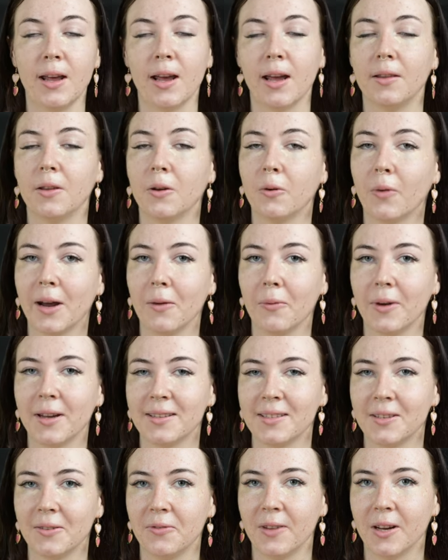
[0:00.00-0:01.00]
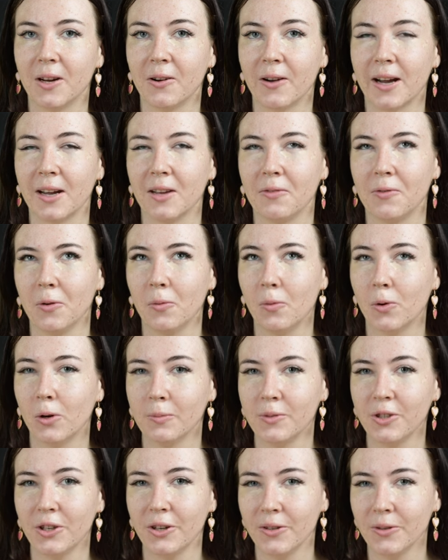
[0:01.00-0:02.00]
And the great way to figure out if you're
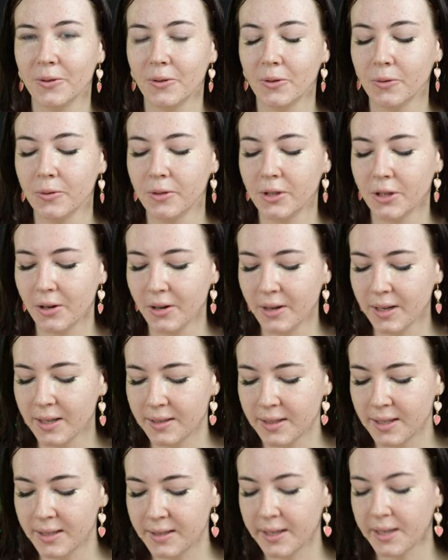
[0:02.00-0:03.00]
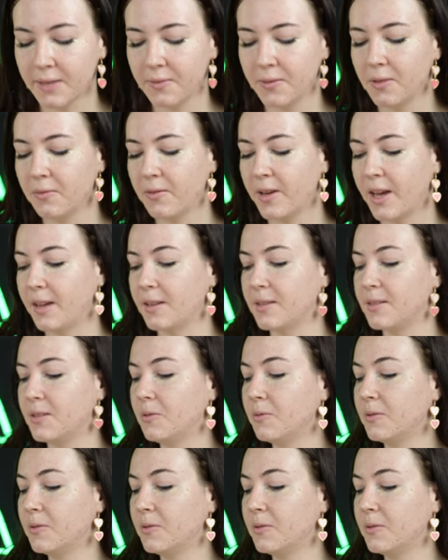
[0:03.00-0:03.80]
warm toned or cool toned is to see if your veins.